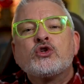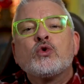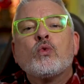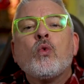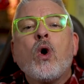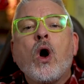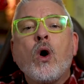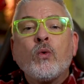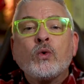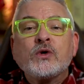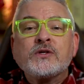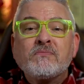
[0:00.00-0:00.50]
to
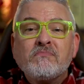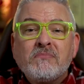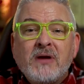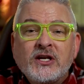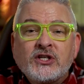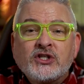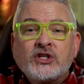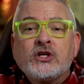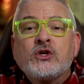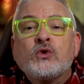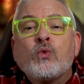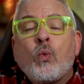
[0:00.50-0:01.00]
what was
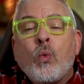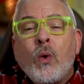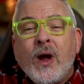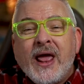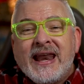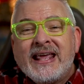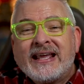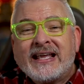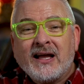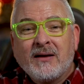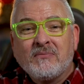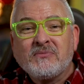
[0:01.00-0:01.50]
mentioned
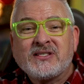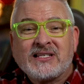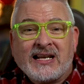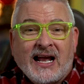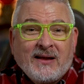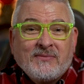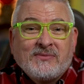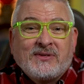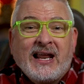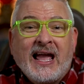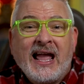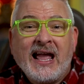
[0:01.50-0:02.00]
when it comes
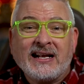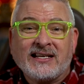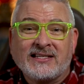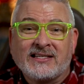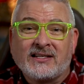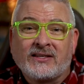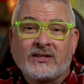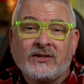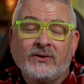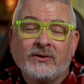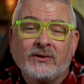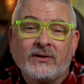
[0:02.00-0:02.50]
time to
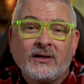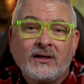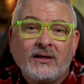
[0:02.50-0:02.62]
execute.